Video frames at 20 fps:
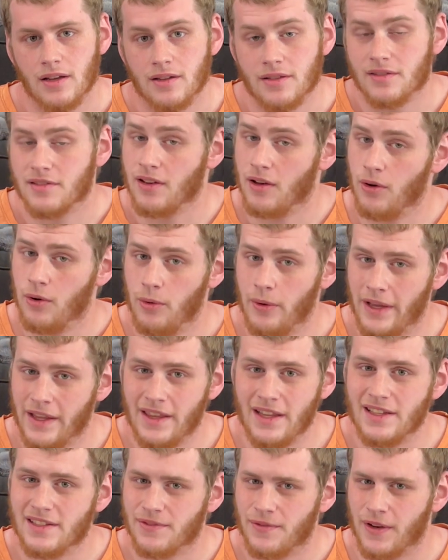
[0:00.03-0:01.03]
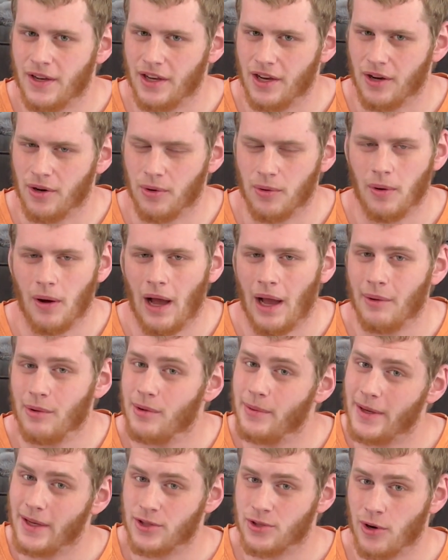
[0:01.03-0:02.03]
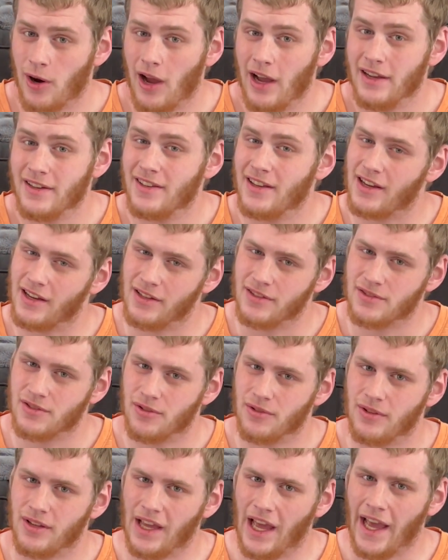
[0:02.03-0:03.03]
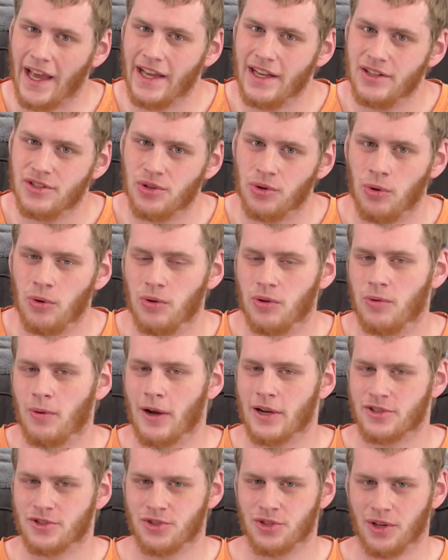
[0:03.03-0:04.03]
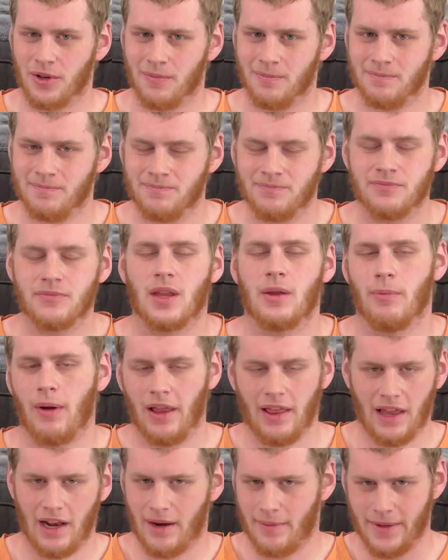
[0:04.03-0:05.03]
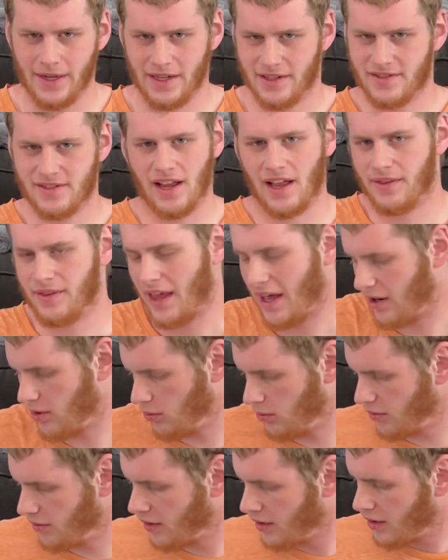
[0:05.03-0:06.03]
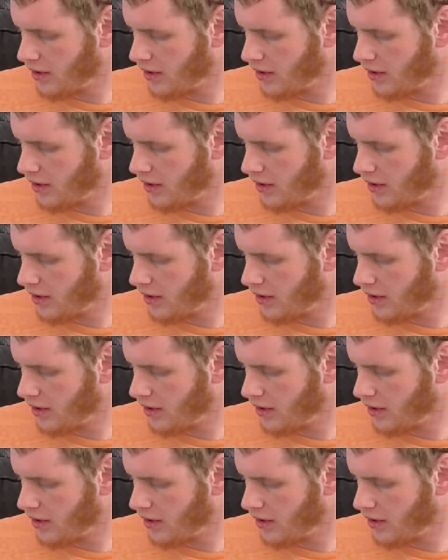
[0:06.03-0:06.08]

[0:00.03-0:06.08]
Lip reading: So in this video, I'm going to be trying to answer the age-old question, and by that I mean it's not that old.